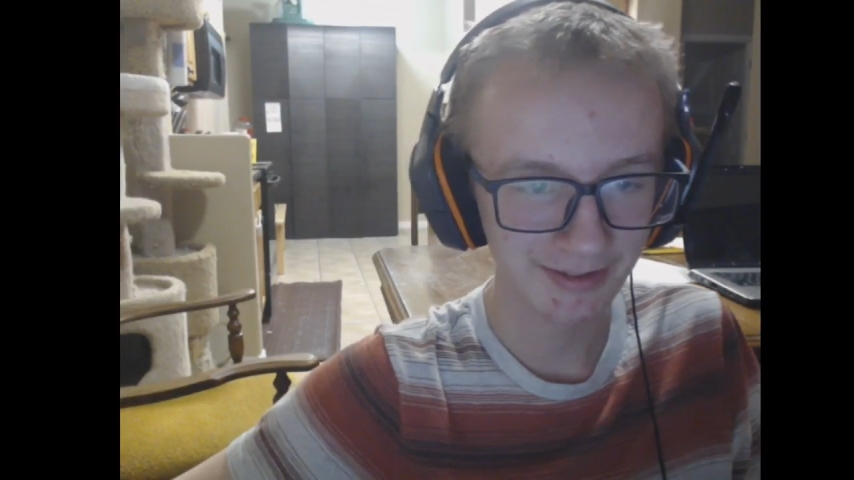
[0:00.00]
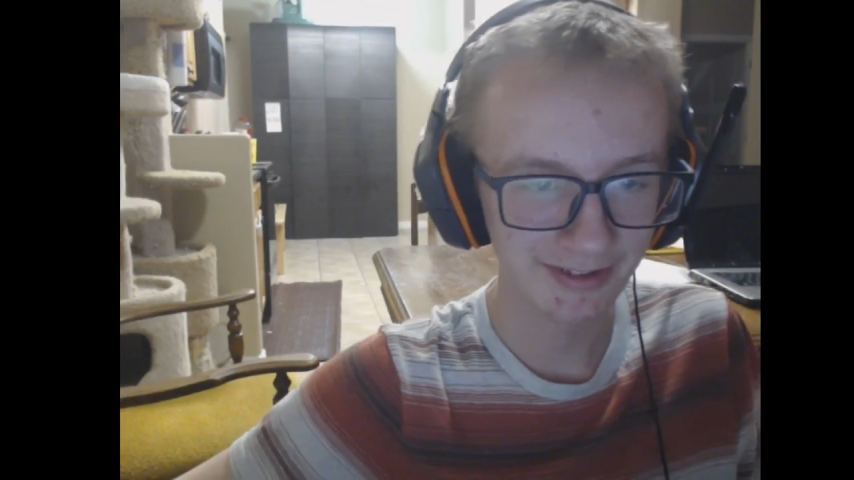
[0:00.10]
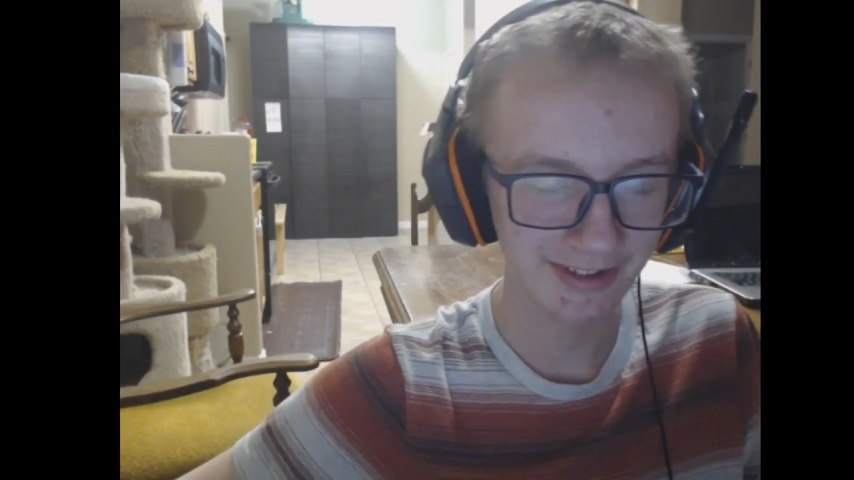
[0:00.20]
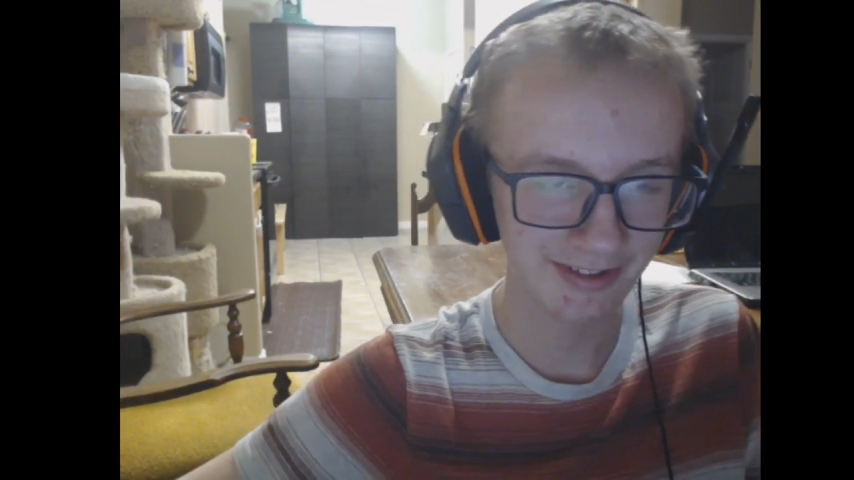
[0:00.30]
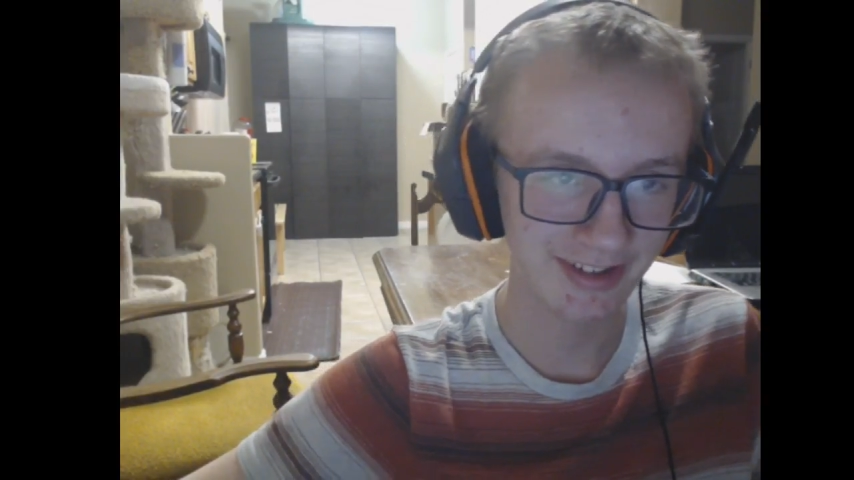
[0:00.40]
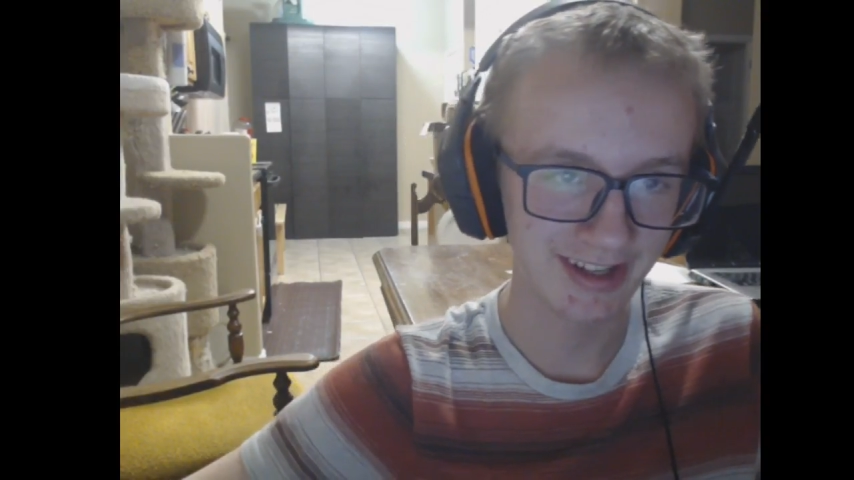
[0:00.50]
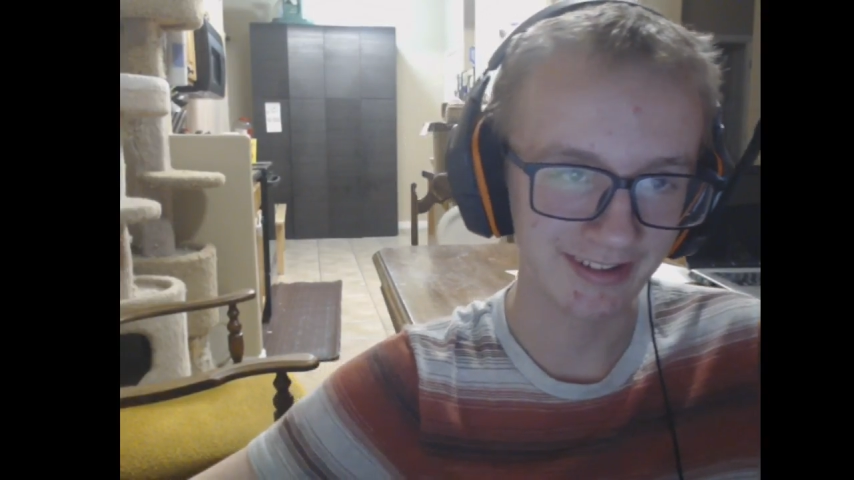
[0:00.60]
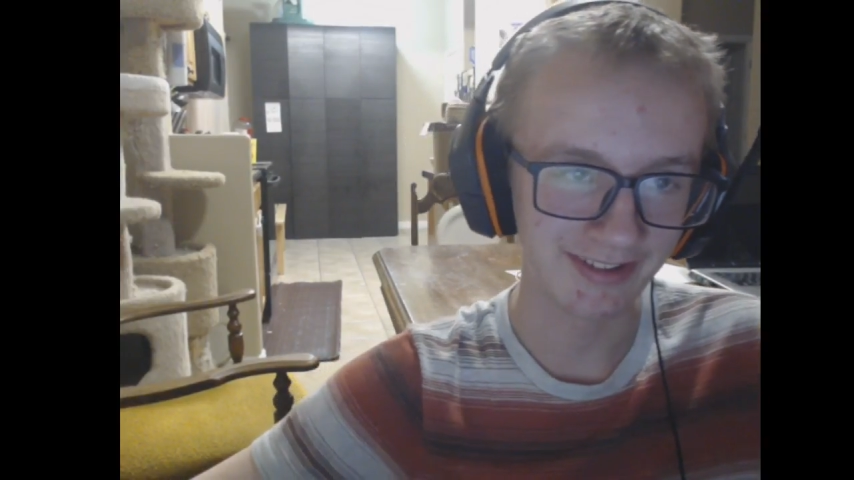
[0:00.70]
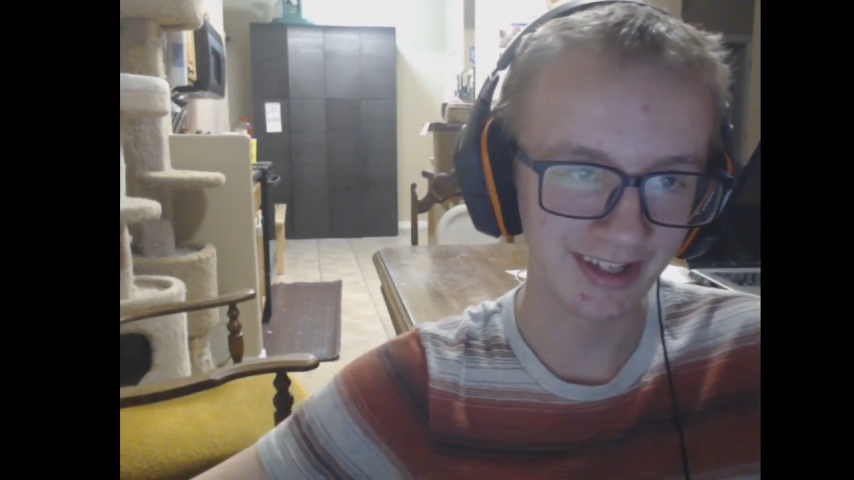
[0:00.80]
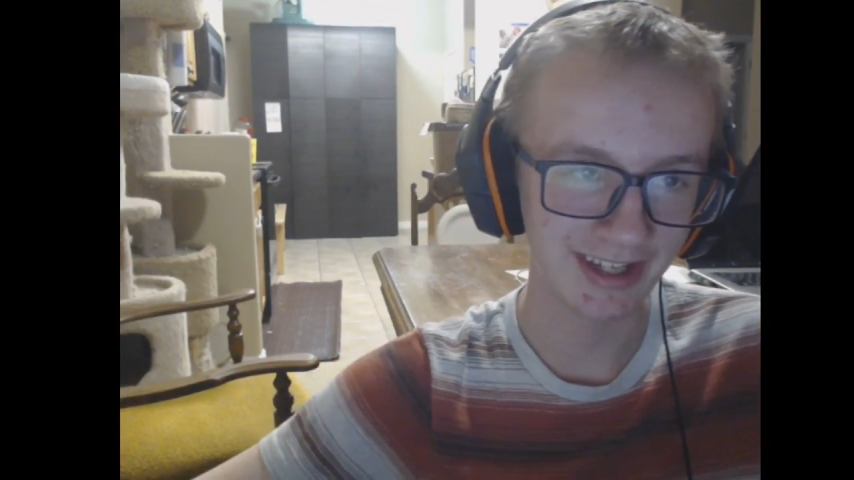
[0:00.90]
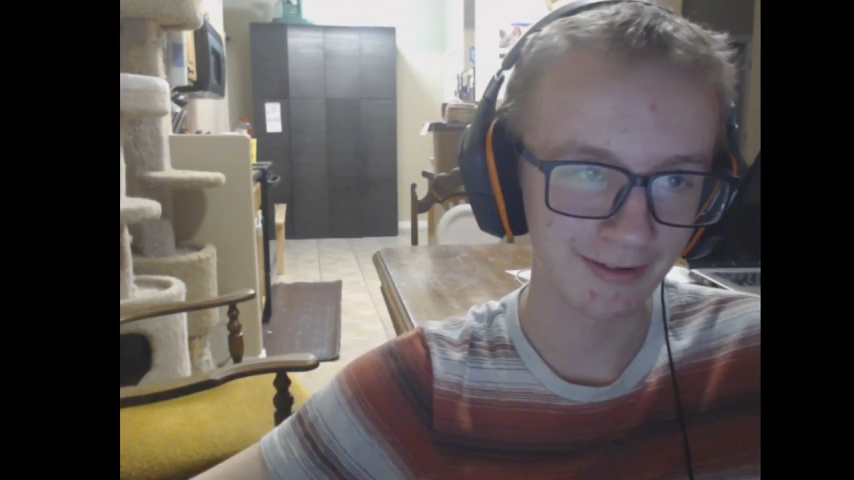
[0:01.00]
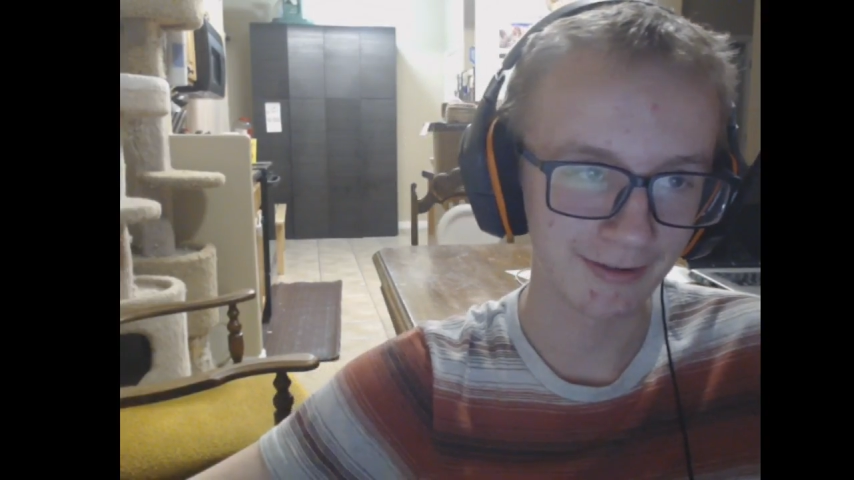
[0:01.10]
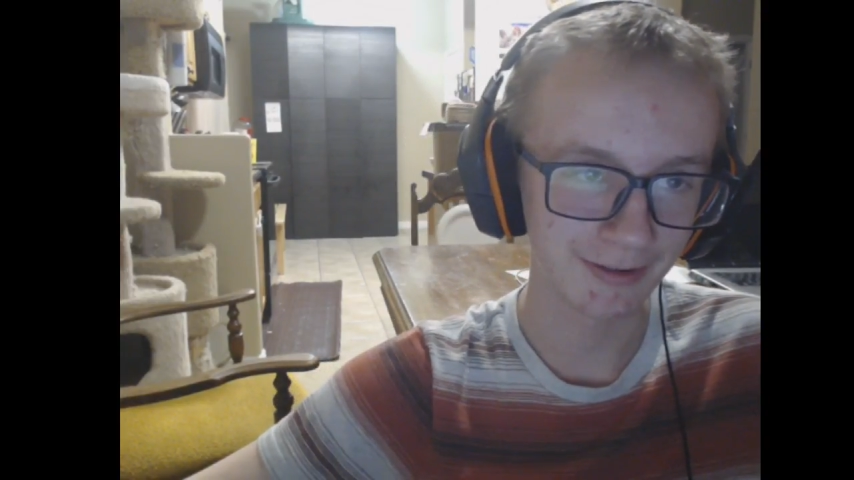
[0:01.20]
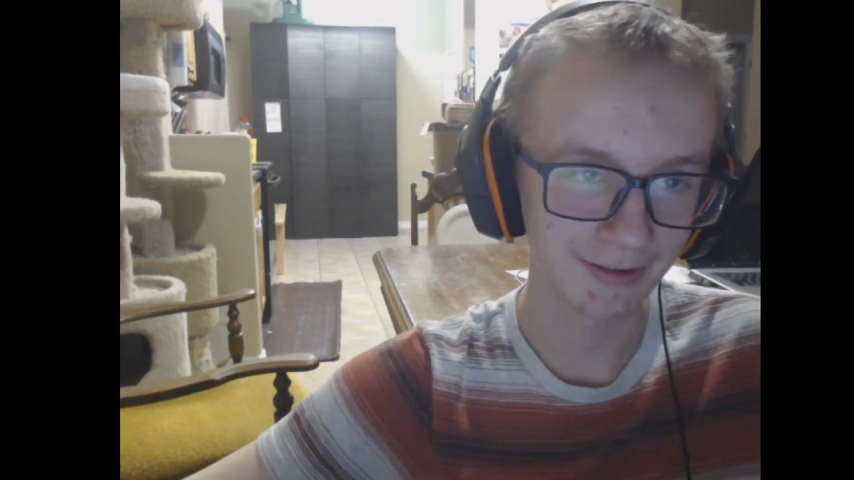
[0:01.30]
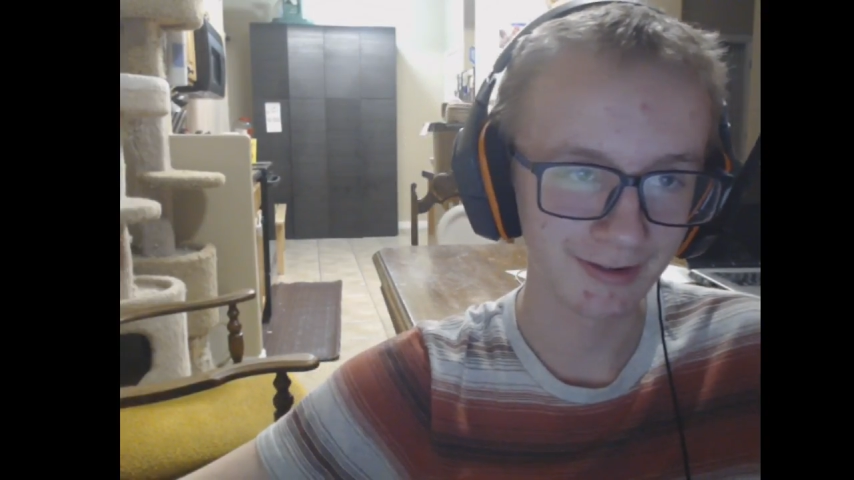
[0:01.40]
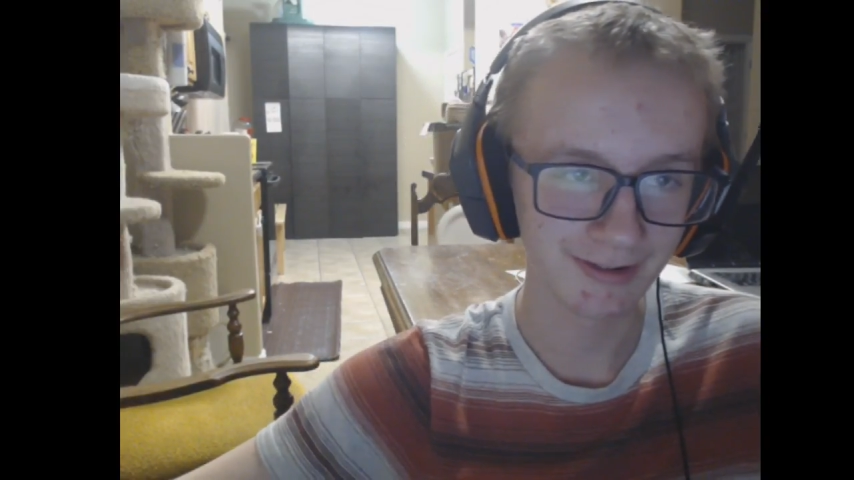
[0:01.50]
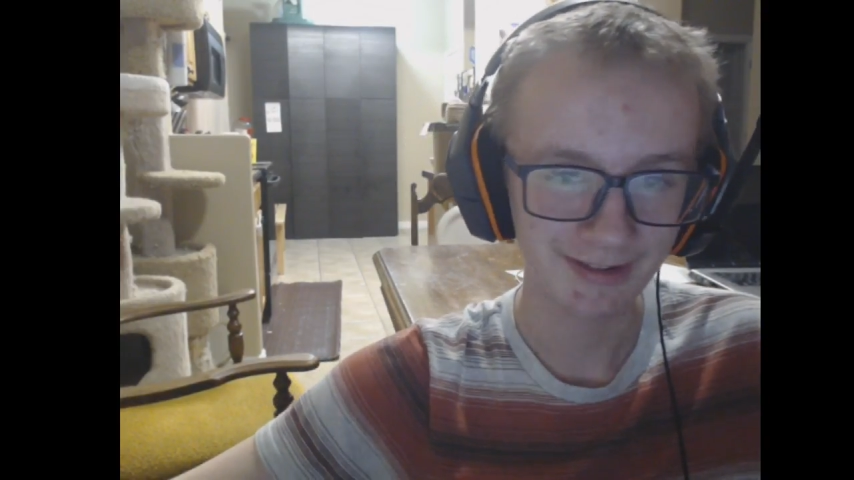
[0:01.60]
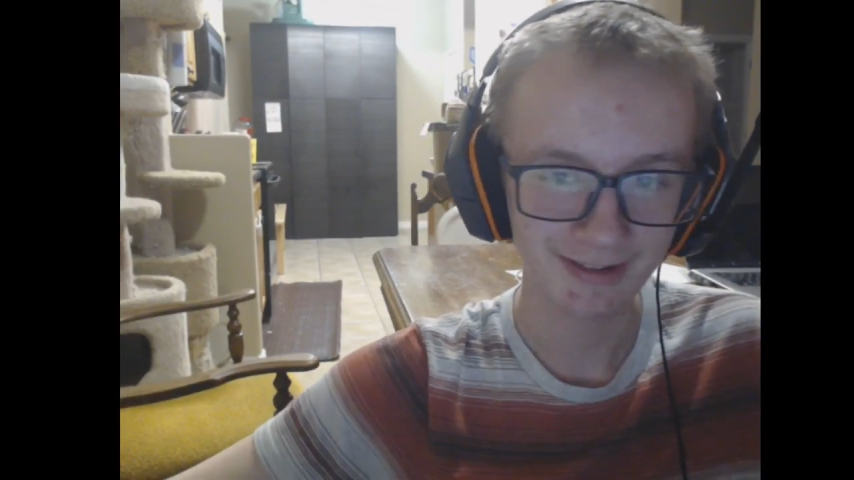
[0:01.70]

16, Teru.